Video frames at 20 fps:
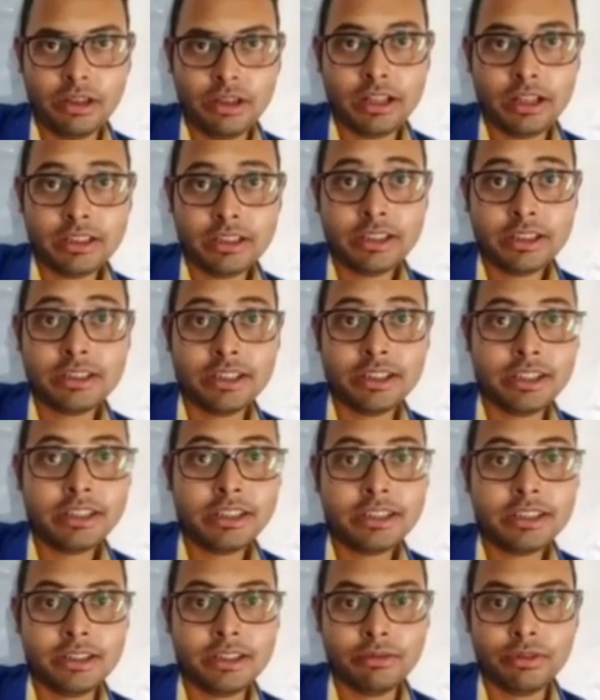Okay,
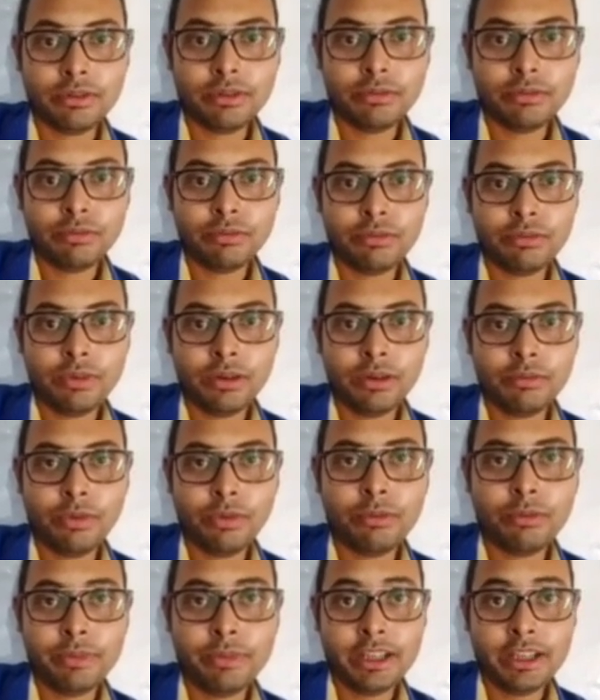density is decreasing,
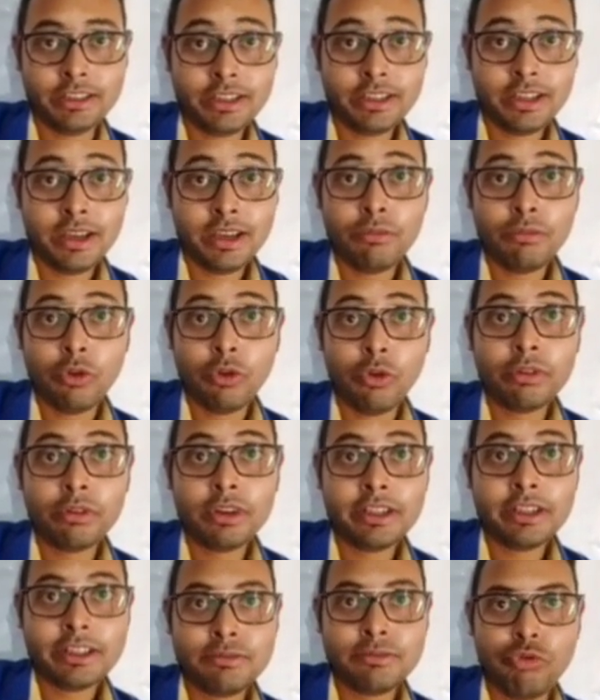
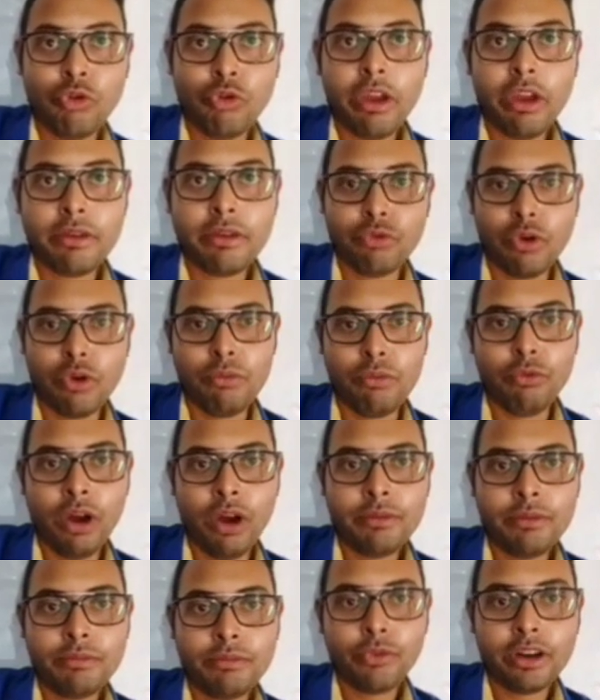means probability is
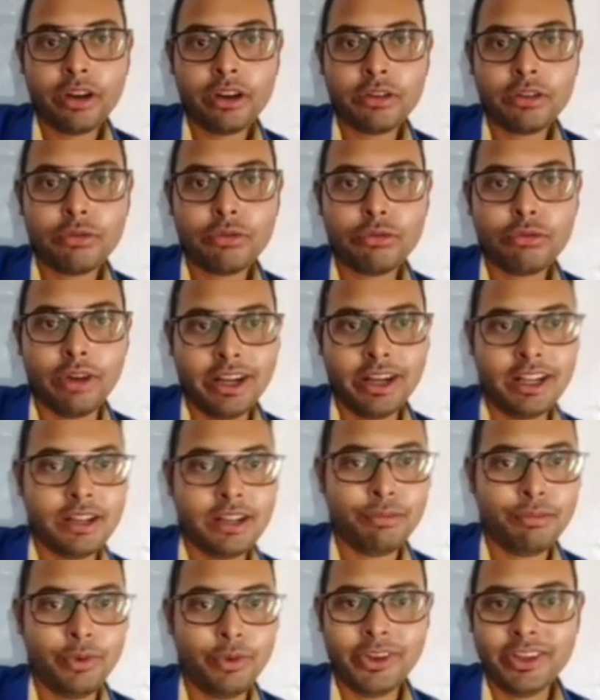flowing from one
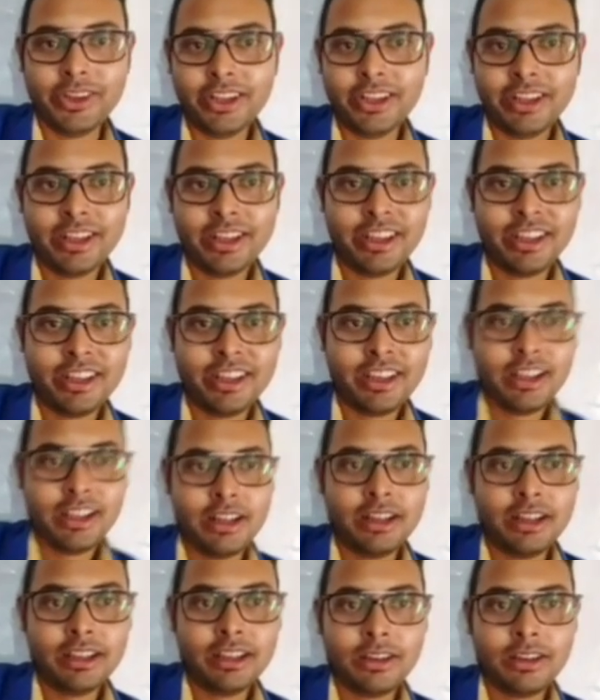point to another point.